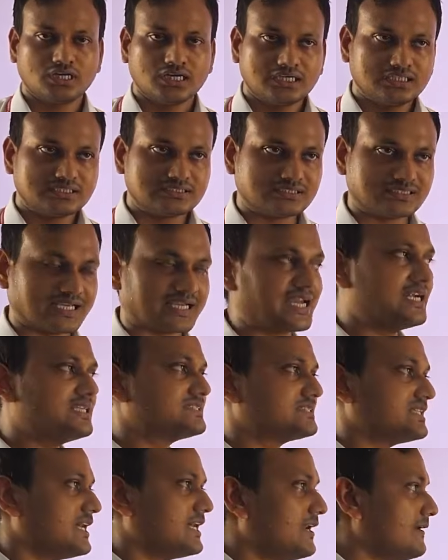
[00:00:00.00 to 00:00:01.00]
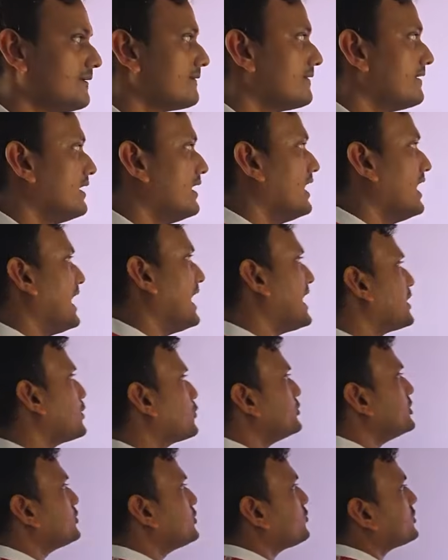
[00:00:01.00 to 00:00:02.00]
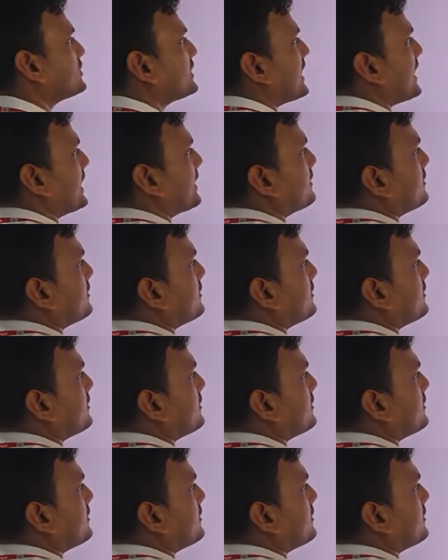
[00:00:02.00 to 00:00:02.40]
second cell, and we know that